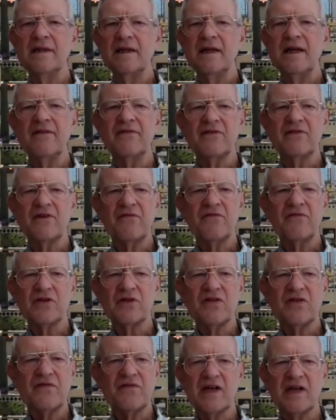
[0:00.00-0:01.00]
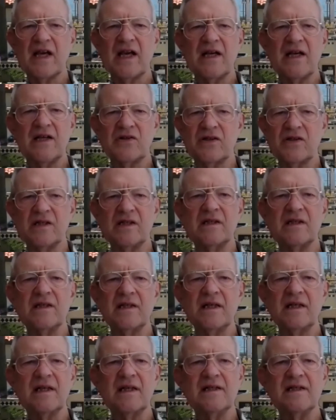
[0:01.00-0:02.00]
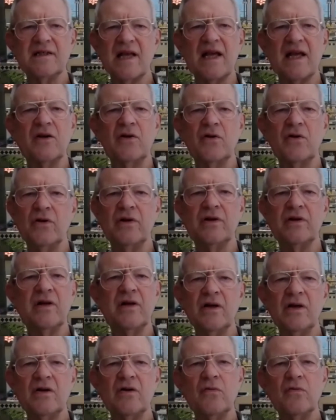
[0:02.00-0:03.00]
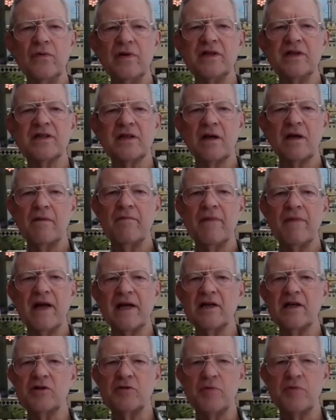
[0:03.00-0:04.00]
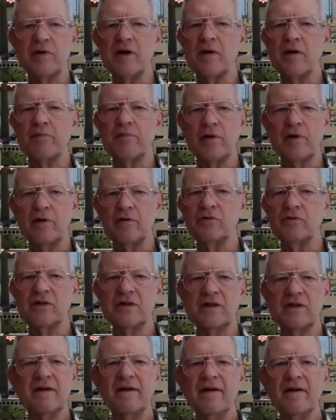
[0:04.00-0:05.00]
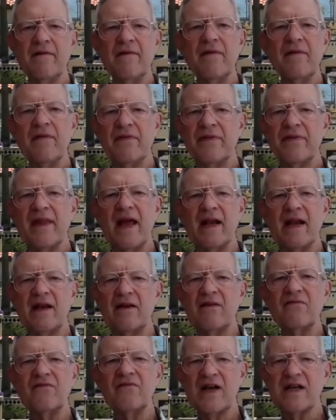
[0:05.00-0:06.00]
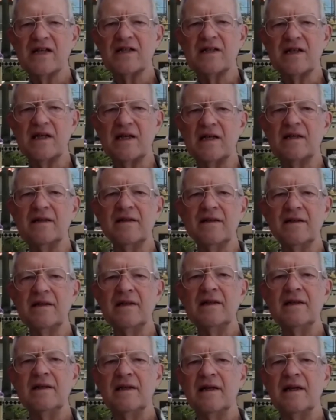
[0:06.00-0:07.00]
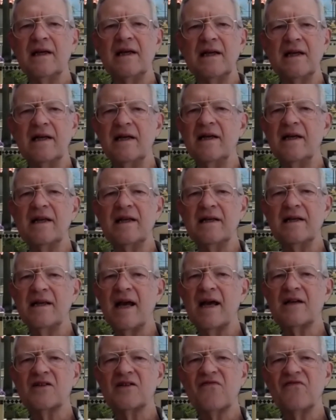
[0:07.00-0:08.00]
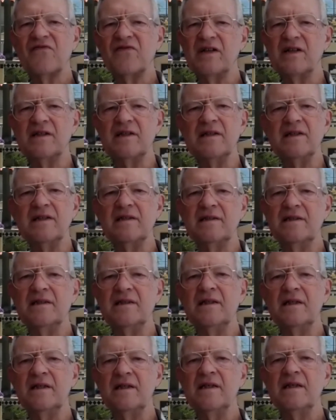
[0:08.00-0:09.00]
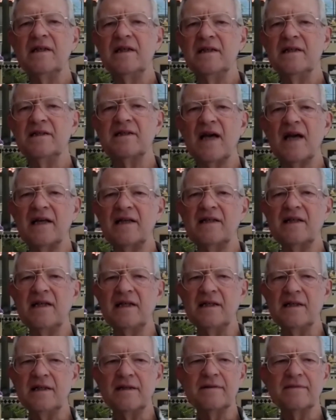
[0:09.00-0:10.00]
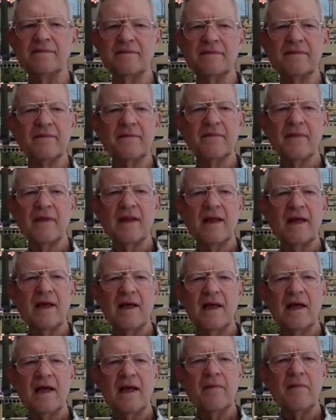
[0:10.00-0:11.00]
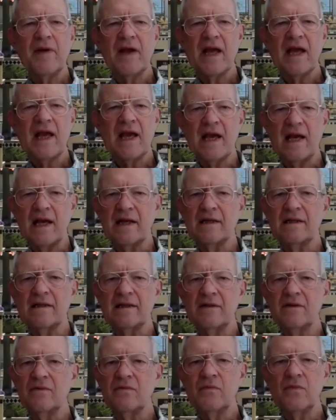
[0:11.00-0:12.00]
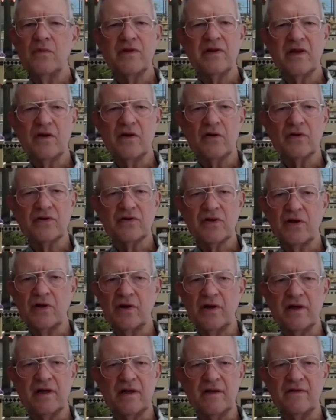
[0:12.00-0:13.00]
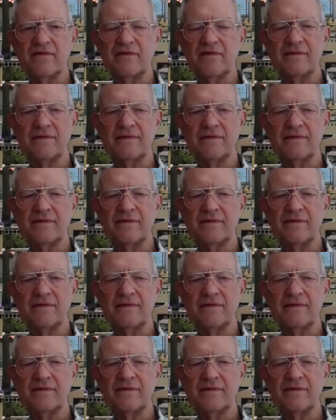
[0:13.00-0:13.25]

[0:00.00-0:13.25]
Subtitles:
If diversification is a good risk management approach, then investing in an index fund is ideal. He began with the alternative.